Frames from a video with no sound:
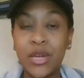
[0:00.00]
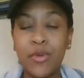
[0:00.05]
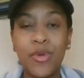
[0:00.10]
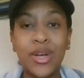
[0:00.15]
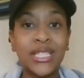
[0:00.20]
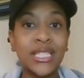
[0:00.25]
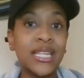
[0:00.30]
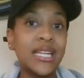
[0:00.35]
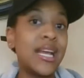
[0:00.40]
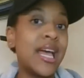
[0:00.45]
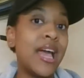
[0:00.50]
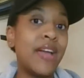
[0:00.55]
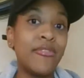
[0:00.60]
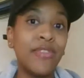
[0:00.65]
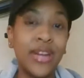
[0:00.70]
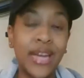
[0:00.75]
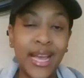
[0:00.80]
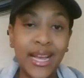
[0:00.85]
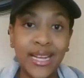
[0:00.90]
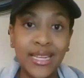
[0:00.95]
It wasn't an
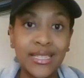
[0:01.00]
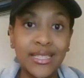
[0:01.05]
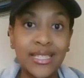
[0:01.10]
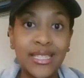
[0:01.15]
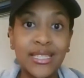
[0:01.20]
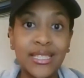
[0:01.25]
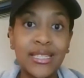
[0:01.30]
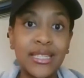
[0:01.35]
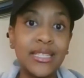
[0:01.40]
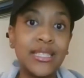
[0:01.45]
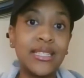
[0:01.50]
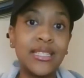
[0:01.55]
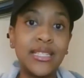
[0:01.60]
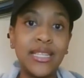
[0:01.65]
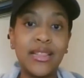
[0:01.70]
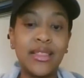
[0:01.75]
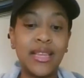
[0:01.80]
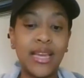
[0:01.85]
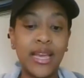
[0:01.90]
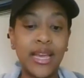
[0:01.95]
everyday
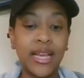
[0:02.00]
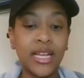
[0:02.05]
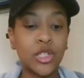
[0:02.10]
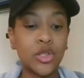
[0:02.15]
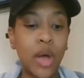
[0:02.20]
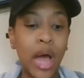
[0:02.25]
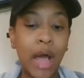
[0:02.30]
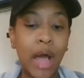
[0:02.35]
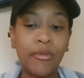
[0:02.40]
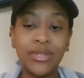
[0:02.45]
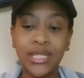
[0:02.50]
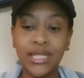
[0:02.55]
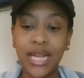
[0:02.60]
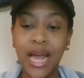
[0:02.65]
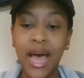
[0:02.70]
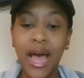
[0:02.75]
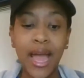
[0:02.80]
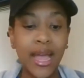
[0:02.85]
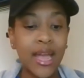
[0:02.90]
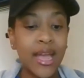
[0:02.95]
consistency thing. So I was
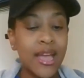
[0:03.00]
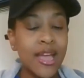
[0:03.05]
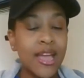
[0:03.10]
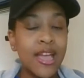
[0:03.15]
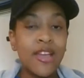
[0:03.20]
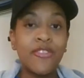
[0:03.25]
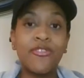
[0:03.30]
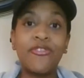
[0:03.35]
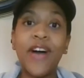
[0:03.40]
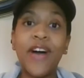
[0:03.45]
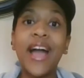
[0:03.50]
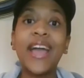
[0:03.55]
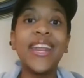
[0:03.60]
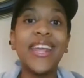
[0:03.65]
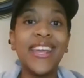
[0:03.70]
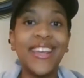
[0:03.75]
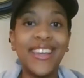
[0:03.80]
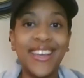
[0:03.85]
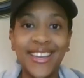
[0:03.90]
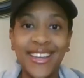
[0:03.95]
like
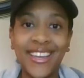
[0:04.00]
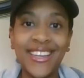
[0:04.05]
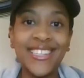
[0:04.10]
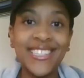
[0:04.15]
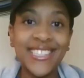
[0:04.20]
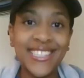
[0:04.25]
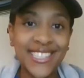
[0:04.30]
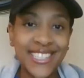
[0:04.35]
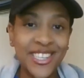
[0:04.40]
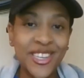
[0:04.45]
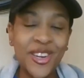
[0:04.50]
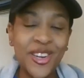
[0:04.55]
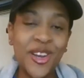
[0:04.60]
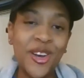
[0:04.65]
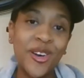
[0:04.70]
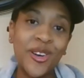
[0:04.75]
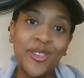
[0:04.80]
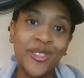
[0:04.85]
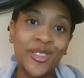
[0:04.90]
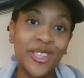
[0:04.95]
fighting against,
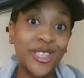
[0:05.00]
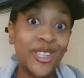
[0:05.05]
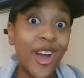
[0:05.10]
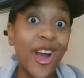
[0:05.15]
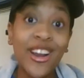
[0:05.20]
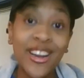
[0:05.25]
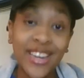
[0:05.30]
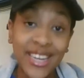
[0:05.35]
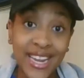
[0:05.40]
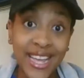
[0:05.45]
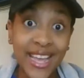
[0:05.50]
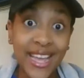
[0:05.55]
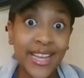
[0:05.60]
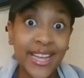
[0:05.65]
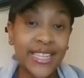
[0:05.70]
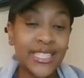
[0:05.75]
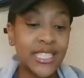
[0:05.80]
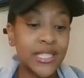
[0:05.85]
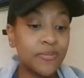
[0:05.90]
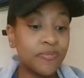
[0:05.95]
the dark
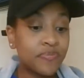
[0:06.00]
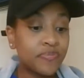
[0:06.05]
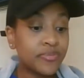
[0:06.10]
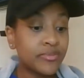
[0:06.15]
days,